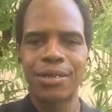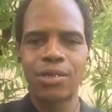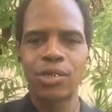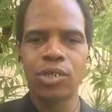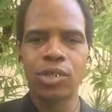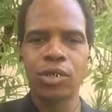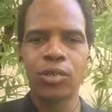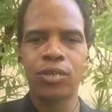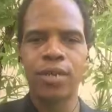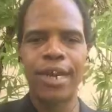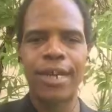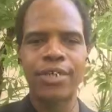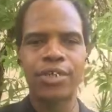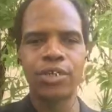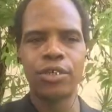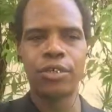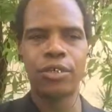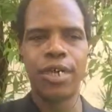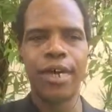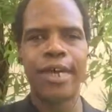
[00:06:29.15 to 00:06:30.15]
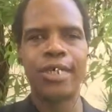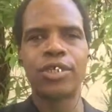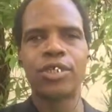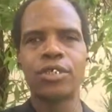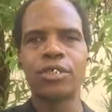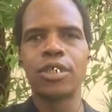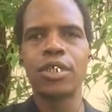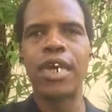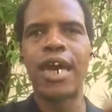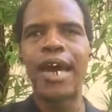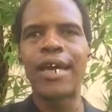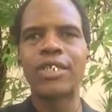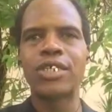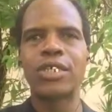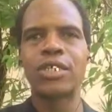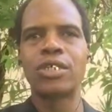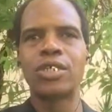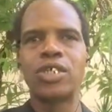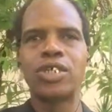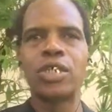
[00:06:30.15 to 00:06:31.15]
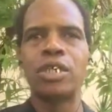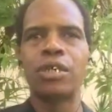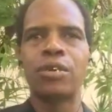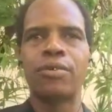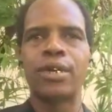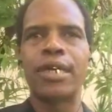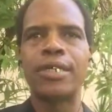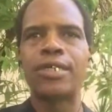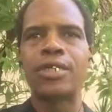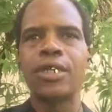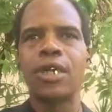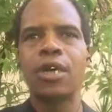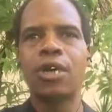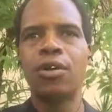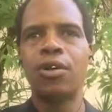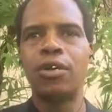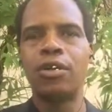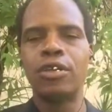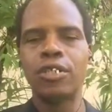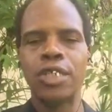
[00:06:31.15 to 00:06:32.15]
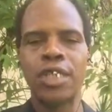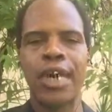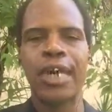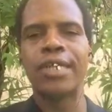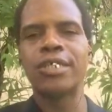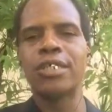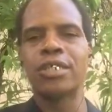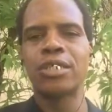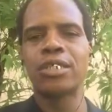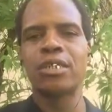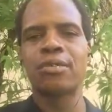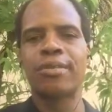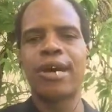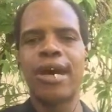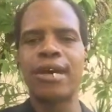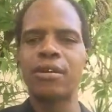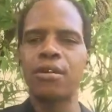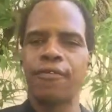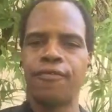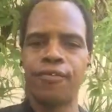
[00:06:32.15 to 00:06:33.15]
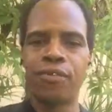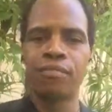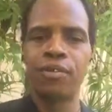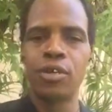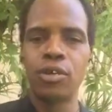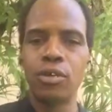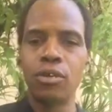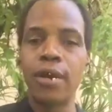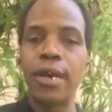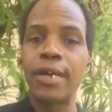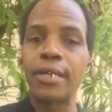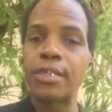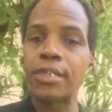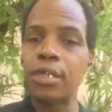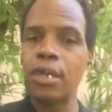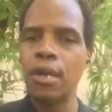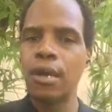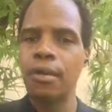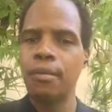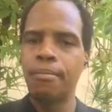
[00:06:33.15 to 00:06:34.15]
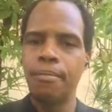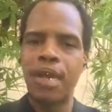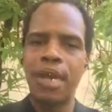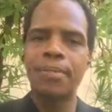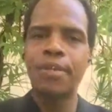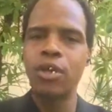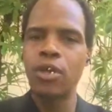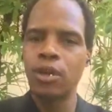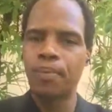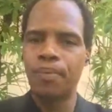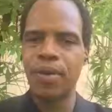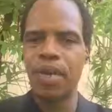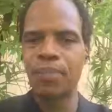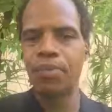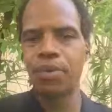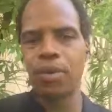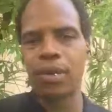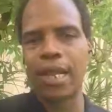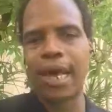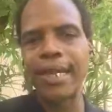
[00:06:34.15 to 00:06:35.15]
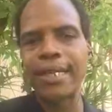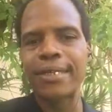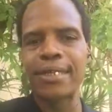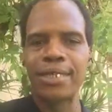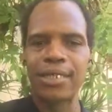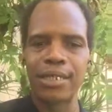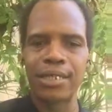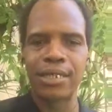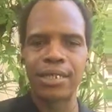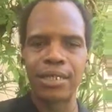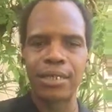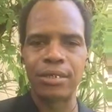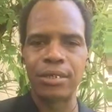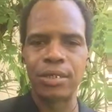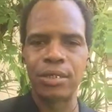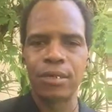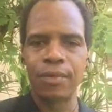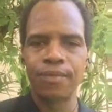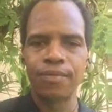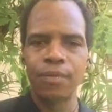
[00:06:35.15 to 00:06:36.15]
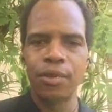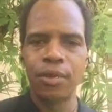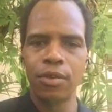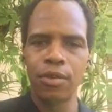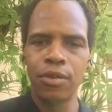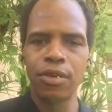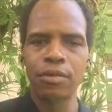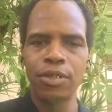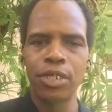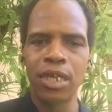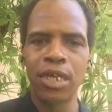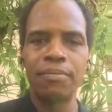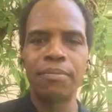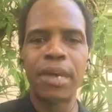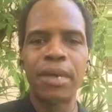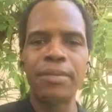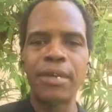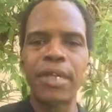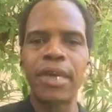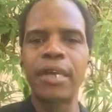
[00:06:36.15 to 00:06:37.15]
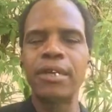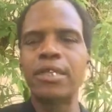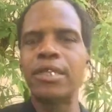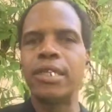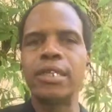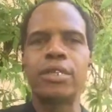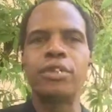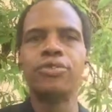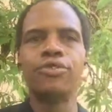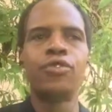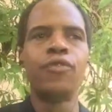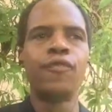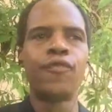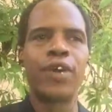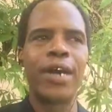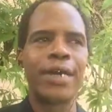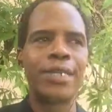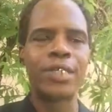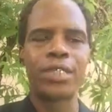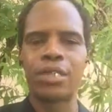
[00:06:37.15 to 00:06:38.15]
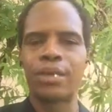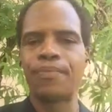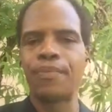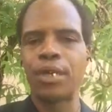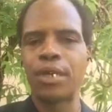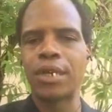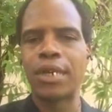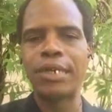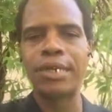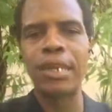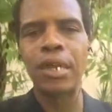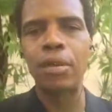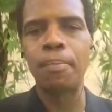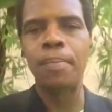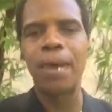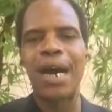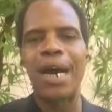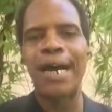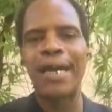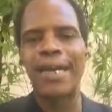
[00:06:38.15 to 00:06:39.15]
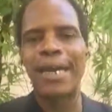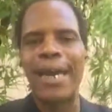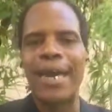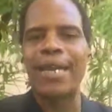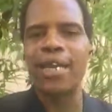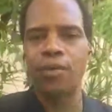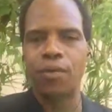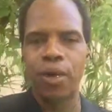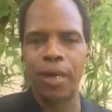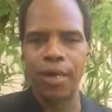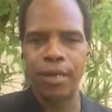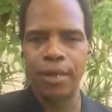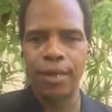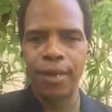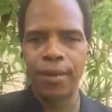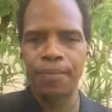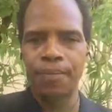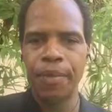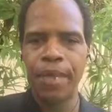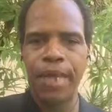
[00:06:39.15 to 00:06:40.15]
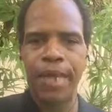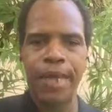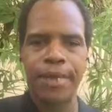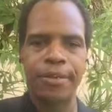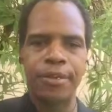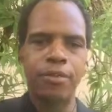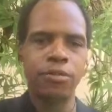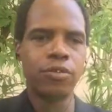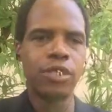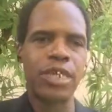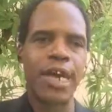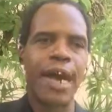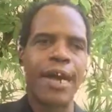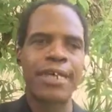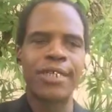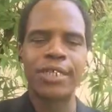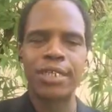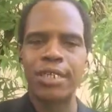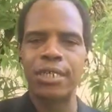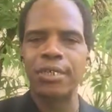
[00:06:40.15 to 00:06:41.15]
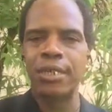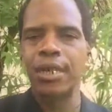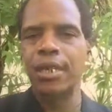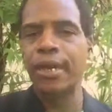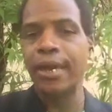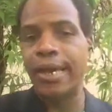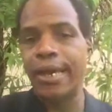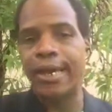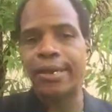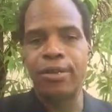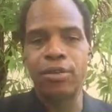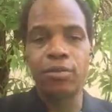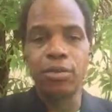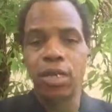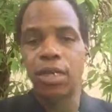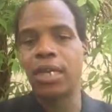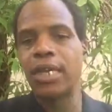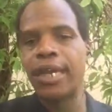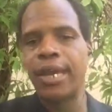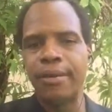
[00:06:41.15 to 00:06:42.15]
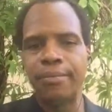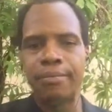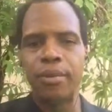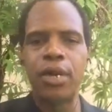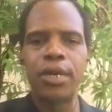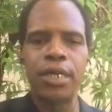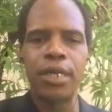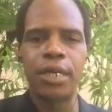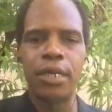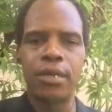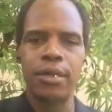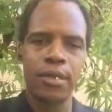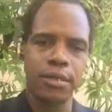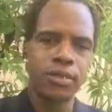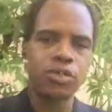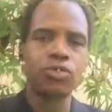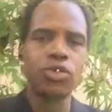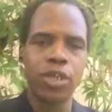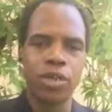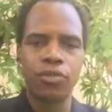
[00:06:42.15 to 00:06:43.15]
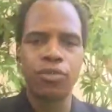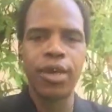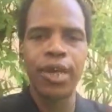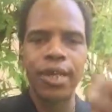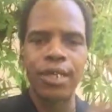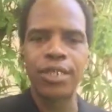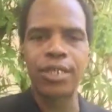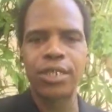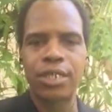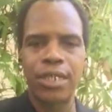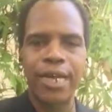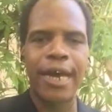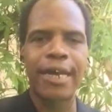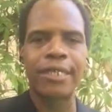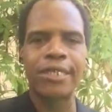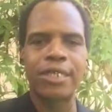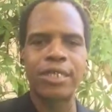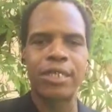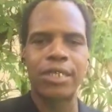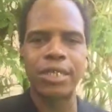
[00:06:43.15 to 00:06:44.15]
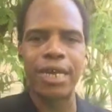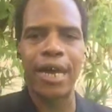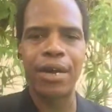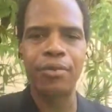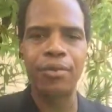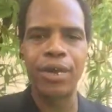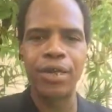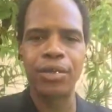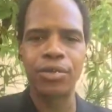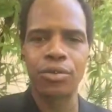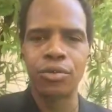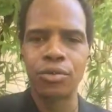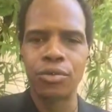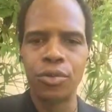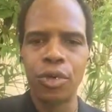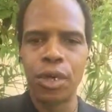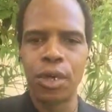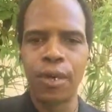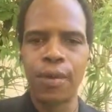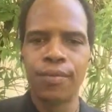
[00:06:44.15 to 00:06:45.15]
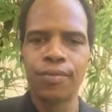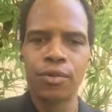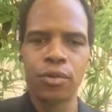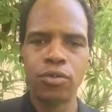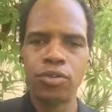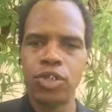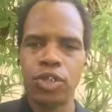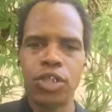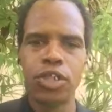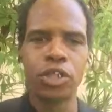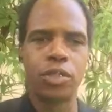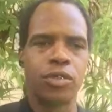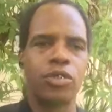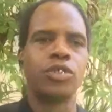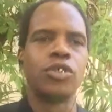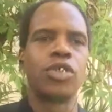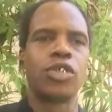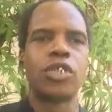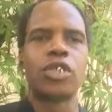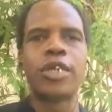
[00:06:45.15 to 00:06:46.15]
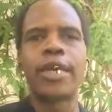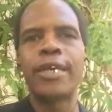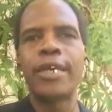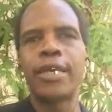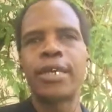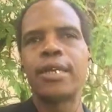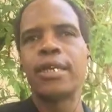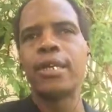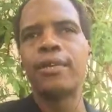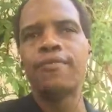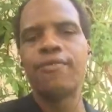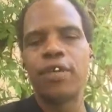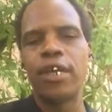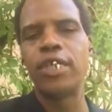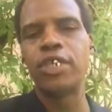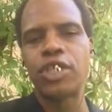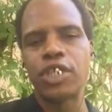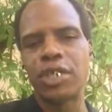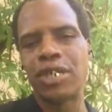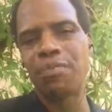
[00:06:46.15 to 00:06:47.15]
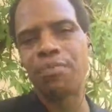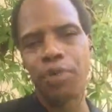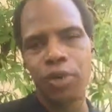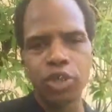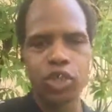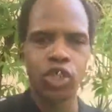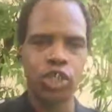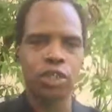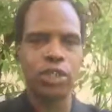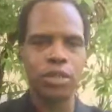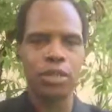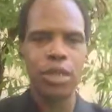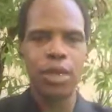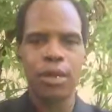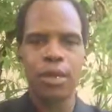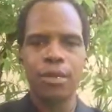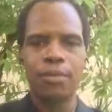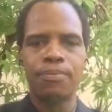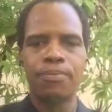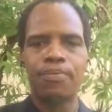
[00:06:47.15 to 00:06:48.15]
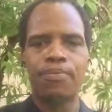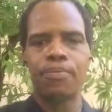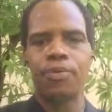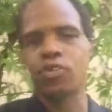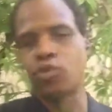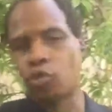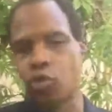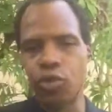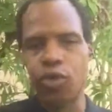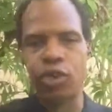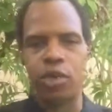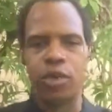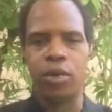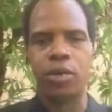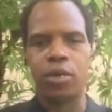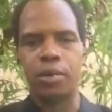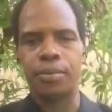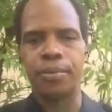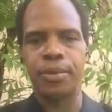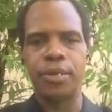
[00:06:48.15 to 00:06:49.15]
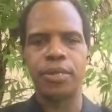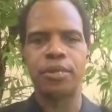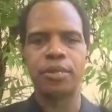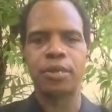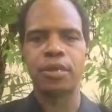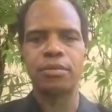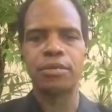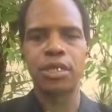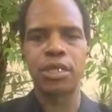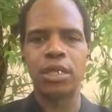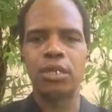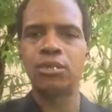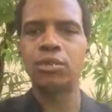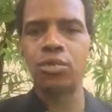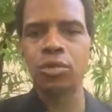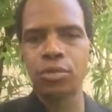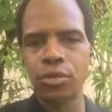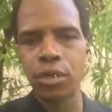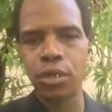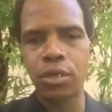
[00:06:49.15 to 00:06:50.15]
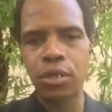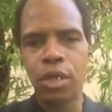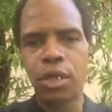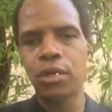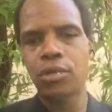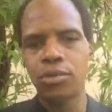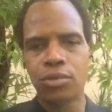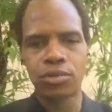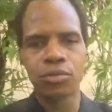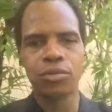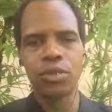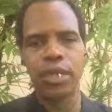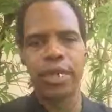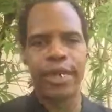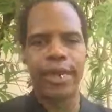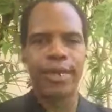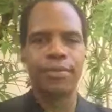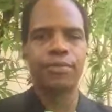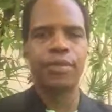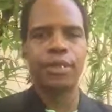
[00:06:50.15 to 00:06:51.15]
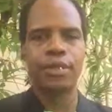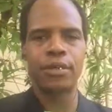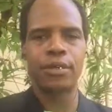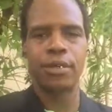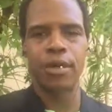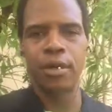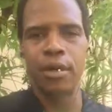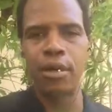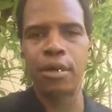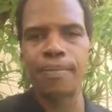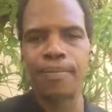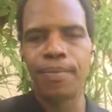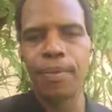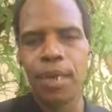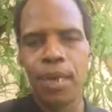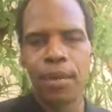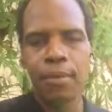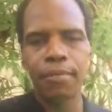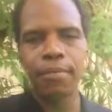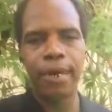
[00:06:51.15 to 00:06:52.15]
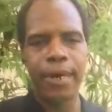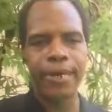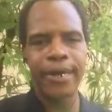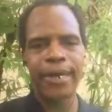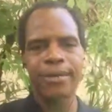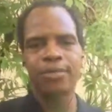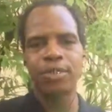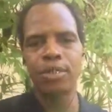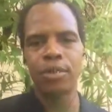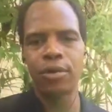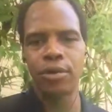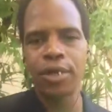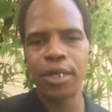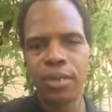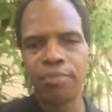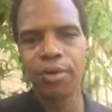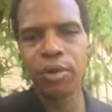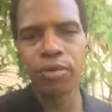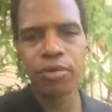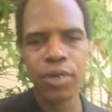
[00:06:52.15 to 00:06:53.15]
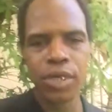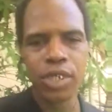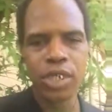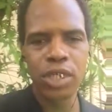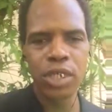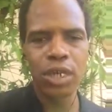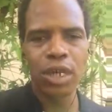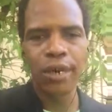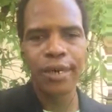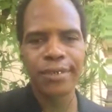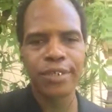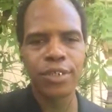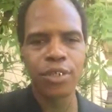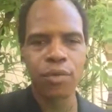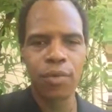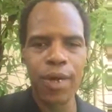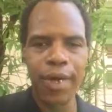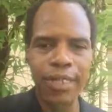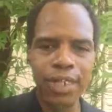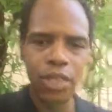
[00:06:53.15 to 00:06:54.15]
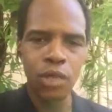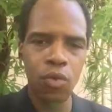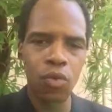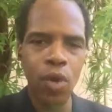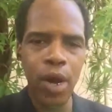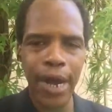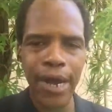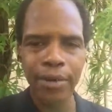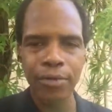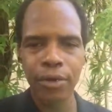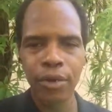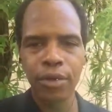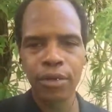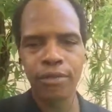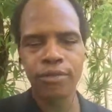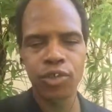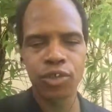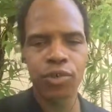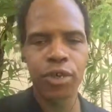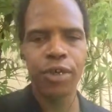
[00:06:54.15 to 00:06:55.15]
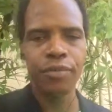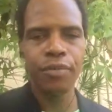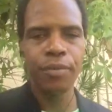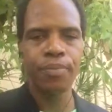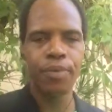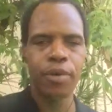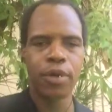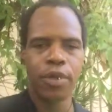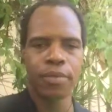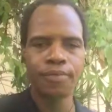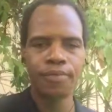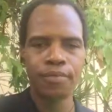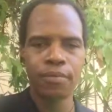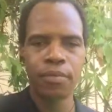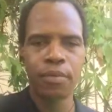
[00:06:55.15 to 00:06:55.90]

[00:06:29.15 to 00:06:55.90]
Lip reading: So as you're taxing cigarettes, or you're taxing tobacco from the U.S., maybe your people like these things. You know what I'm saying? Maybe you find something that they'll buy anyway, and you tax it, and you can get money. You can raise taxes that way through just taking the inflation and pushing it through the curb. You know what I'm saying? Through the headwind of the curb. My name's Lord Ibo Risi Hodge. You're watching Wide World of Trade Report.